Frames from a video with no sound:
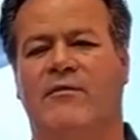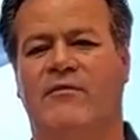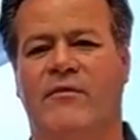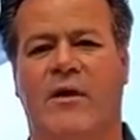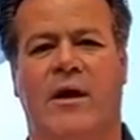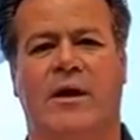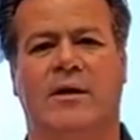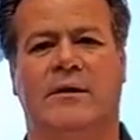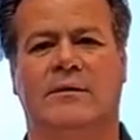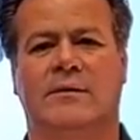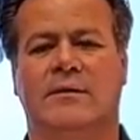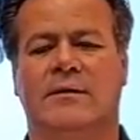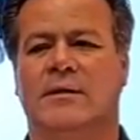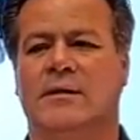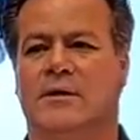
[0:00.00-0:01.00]
fun
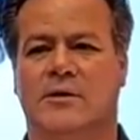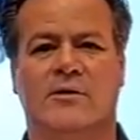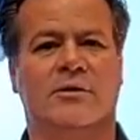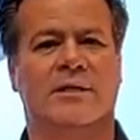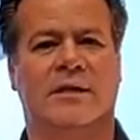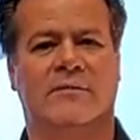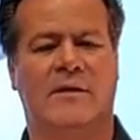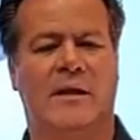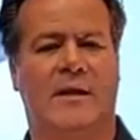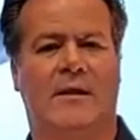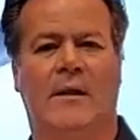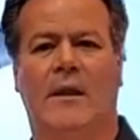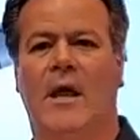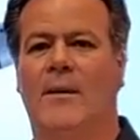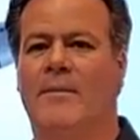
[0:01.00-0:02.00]
UTV.
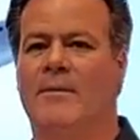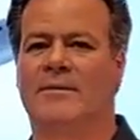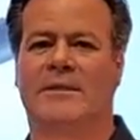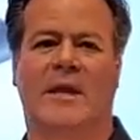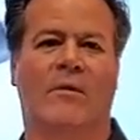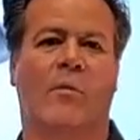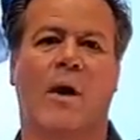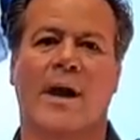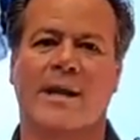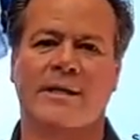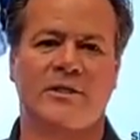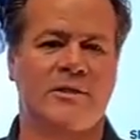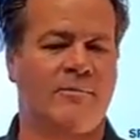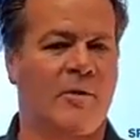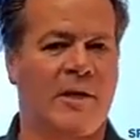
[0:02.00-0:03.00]
A lot of people say, why
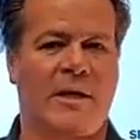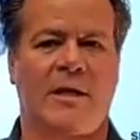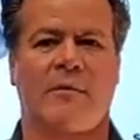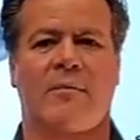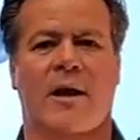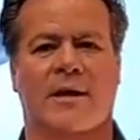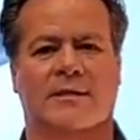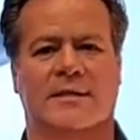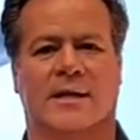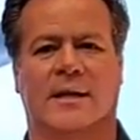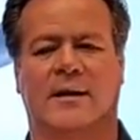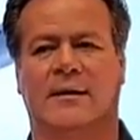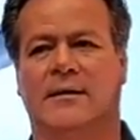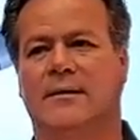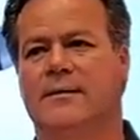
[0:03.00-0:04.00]
didn't you put a gearbox in it?
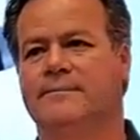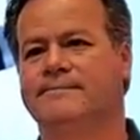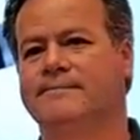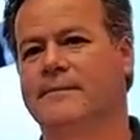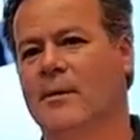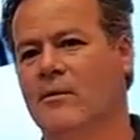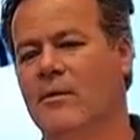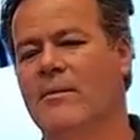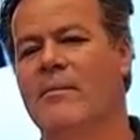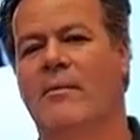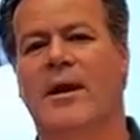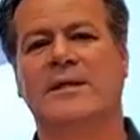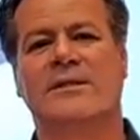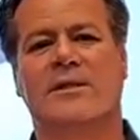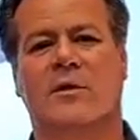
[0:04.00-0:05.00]
Remember,
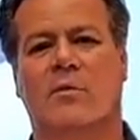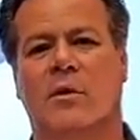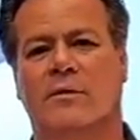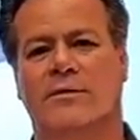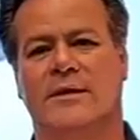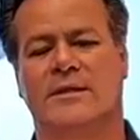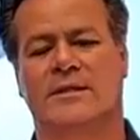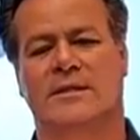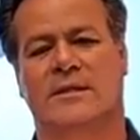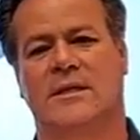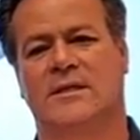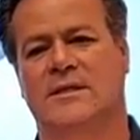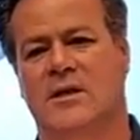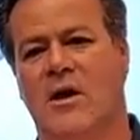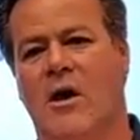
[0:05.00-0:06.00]
I still want
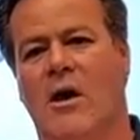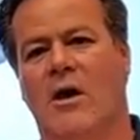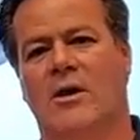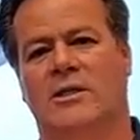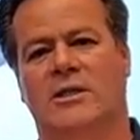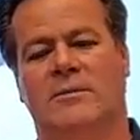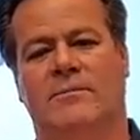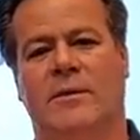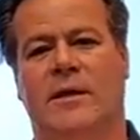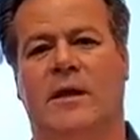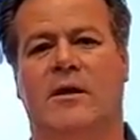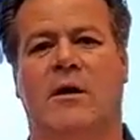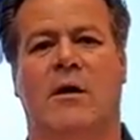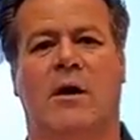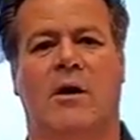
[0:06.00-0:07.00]
this car to be a
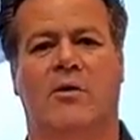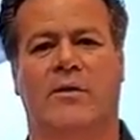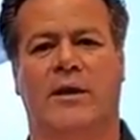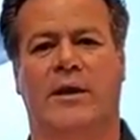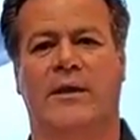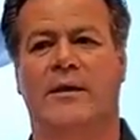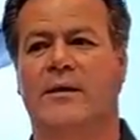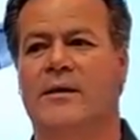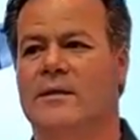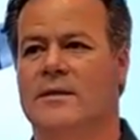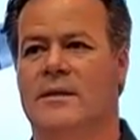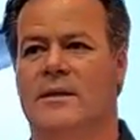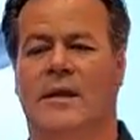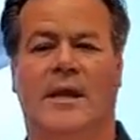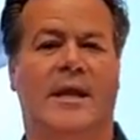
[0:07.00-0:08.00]
car that
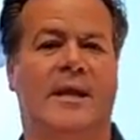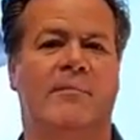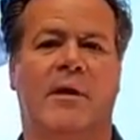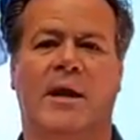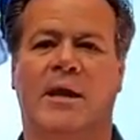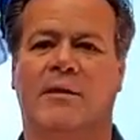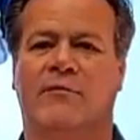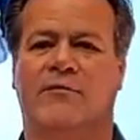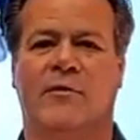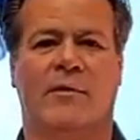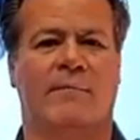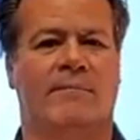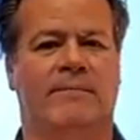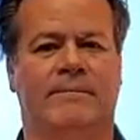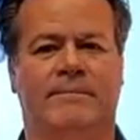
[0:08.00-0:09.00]
anybody
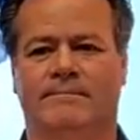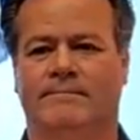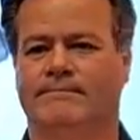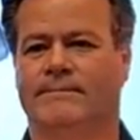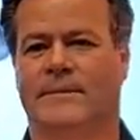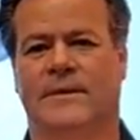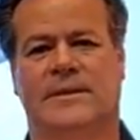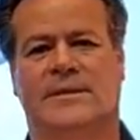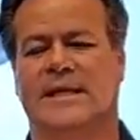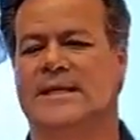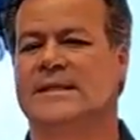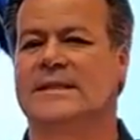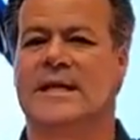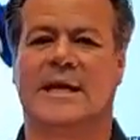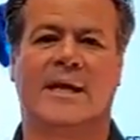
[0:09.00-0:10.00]
from
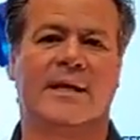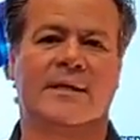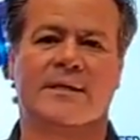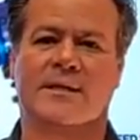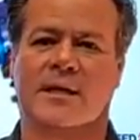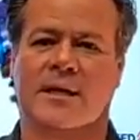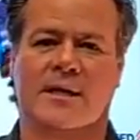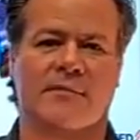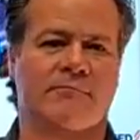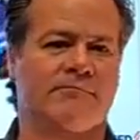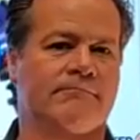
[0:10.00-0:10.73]
16 to